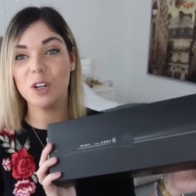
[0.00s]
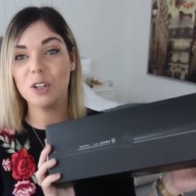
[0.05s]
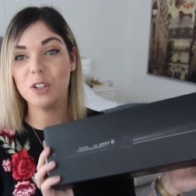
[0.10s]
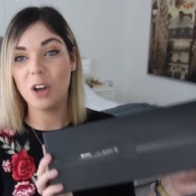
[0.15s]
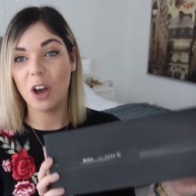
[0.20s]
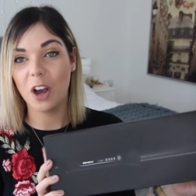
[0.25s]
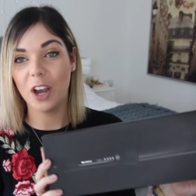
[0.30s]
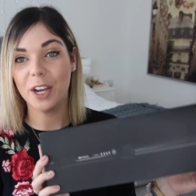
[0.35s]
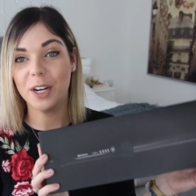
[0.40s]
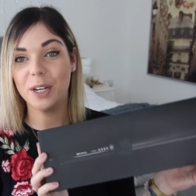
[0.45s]

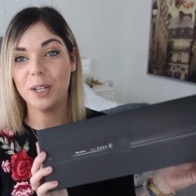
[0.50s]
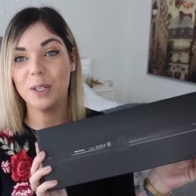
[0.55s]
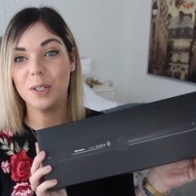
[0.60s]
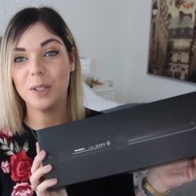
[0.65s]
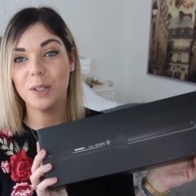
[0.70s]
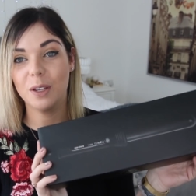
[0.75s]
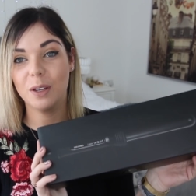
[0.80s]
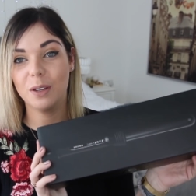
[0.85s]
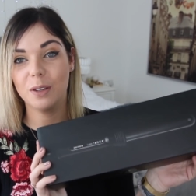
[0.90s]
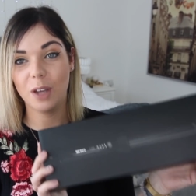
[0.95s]
9
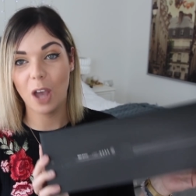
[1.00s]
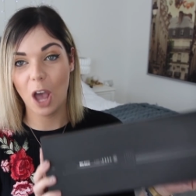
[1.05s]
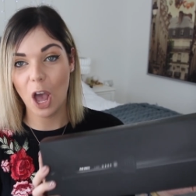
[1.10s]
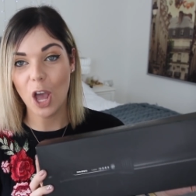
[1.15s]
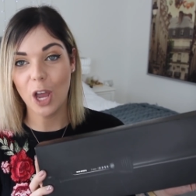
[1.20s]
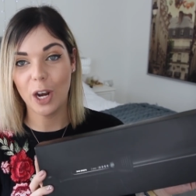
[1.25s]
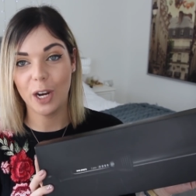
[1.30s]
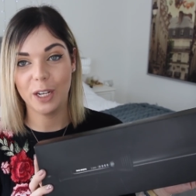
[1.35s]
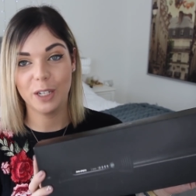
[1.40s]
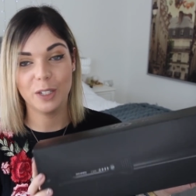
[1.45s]

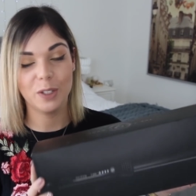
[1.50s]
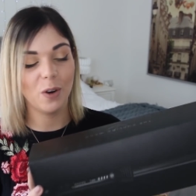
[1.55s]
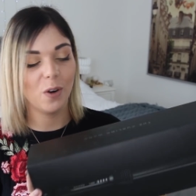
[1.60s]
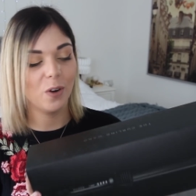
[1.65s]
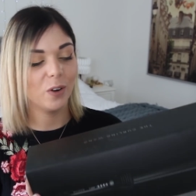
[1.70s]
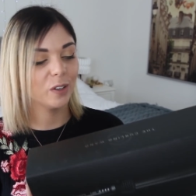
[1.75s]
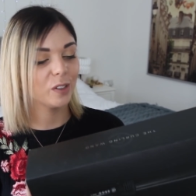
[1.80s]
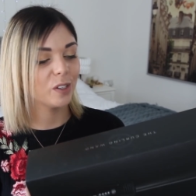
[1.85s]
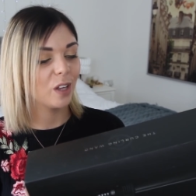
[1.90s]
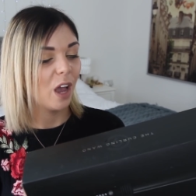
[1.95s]
curling
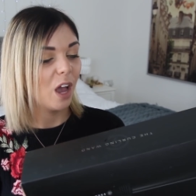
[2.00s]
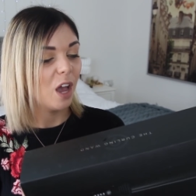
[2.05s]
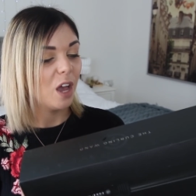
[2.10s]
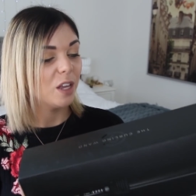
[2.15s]
tongs.